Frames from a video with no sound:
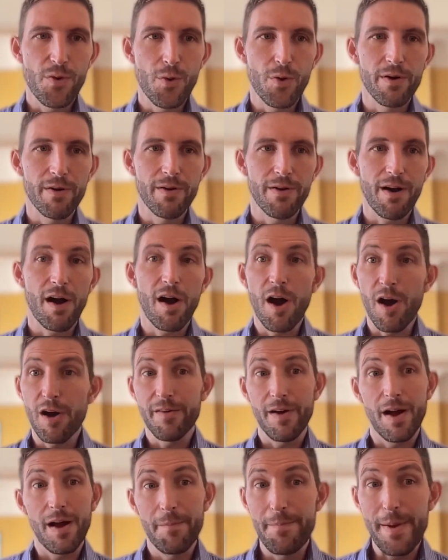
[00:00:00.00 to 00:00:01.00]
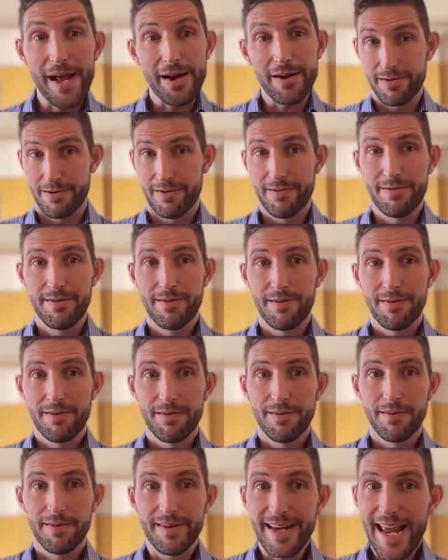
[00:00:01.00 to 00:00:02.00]
for a better
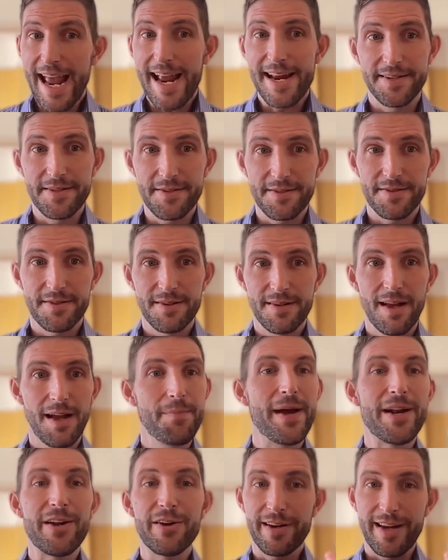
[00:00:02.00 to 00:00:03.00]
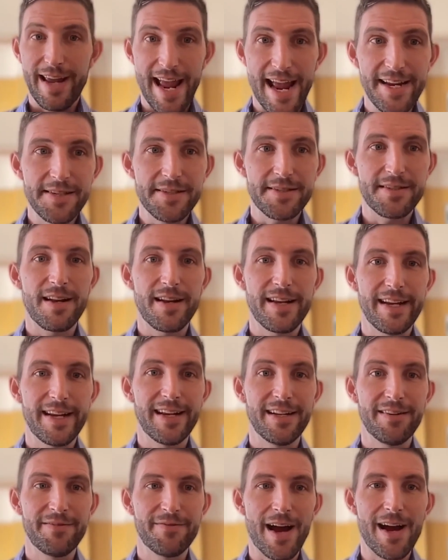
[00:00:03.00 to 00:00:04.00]
case study
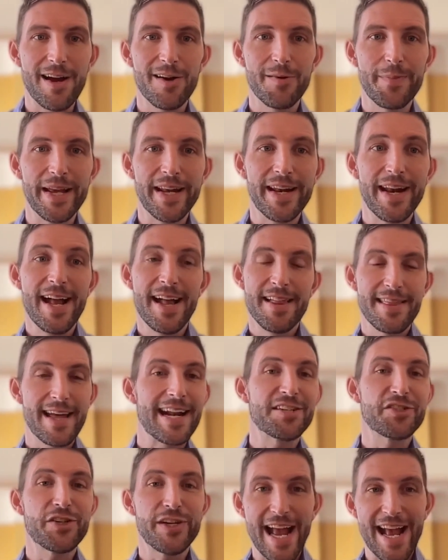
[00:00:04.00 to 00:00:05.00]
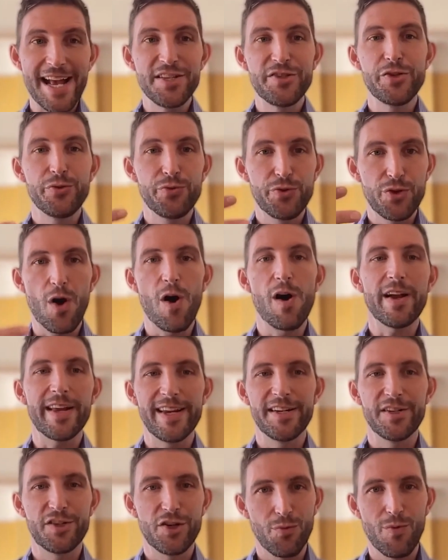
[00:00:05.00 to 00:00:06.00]
environment that actually has you
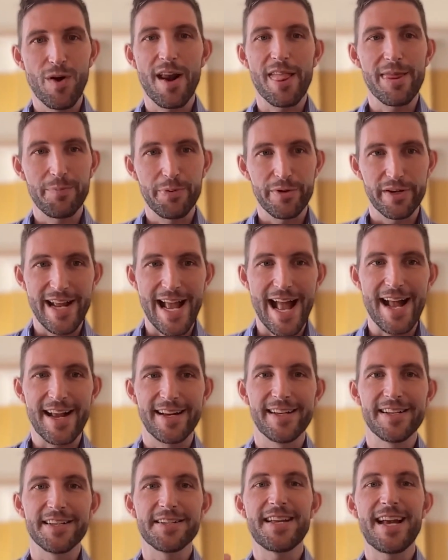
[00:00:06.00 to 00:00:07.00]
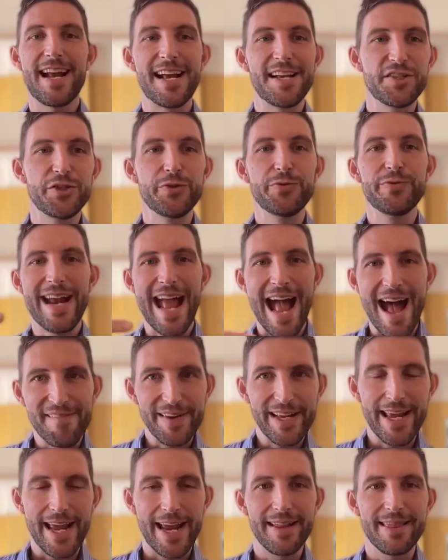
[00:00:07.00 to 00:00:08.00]
talking to one of the protagonists, that has you
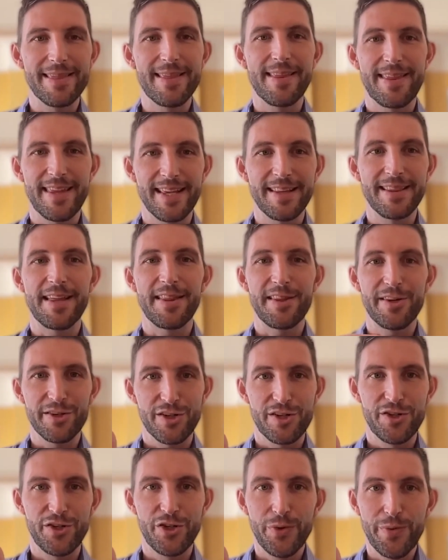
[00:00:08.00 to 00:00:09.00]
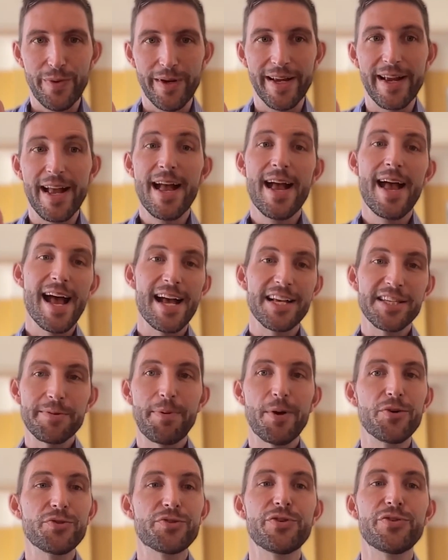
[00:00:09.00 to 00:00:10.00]
navigate the thing that they're doing, as
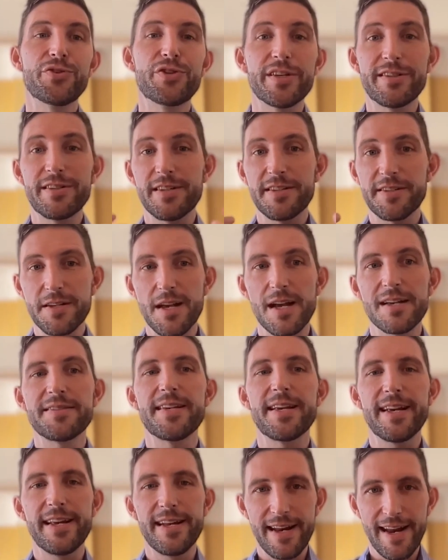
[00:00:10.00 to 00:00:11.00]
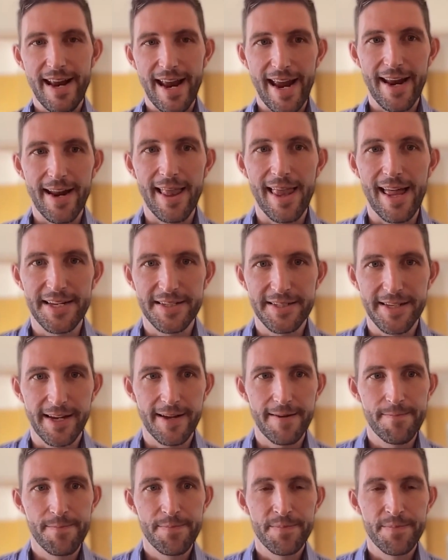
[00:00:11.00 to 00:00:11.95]
opposed to just discussing and analyzing.